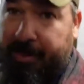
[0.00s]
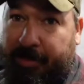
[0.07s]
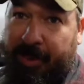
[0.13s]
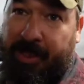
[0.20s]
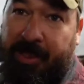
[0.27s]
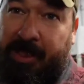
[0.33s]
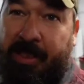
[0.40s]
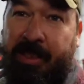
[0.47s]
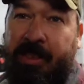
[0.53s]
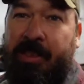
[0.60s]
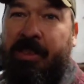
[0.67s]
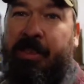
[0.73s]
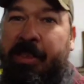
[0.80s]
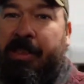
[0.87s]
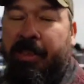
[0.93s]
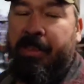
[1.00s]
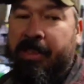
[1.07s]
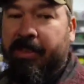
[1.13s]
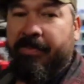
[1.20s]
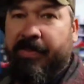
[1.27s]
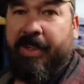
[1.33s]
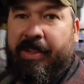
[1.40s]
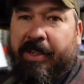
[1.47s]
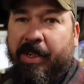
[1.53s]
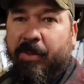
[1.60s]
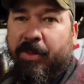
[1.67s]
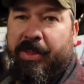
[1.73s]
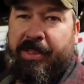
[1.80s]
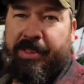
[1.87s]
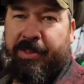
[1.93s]
be figuring out
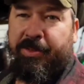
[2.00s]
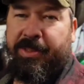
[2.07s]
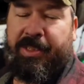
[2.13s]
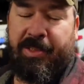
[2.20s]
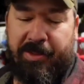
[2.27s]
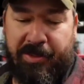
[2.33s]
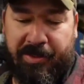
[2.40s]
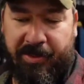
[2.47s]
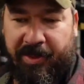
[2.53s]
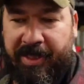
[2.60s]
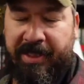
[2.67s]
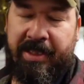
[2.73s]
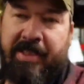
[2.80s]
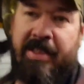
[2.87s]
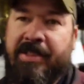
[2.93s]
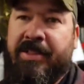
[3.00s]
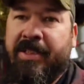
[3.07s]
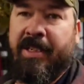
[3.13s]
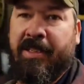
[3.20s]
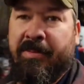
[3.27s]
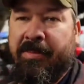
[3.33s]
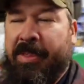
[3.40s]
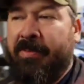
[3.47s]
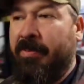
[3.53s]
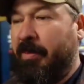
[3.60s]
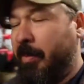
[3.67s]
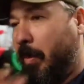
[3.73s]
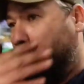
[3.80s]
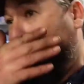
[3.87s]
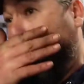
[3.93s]
what to do with those. We're either gonna sell them, give them
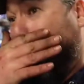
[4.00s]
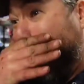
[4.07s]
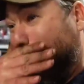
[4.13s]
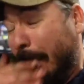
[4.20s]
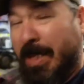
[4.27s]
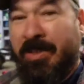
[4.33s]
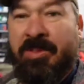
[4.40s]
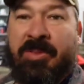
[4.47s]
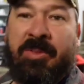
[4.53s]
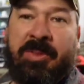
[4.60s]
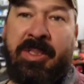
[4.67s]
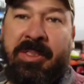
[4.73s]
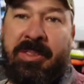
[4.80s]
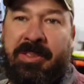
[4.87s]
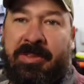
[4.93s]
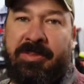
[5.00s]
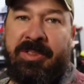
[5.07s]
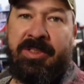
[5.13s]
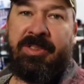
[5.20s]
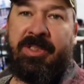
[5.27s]
away. I don't know what we're gonna do just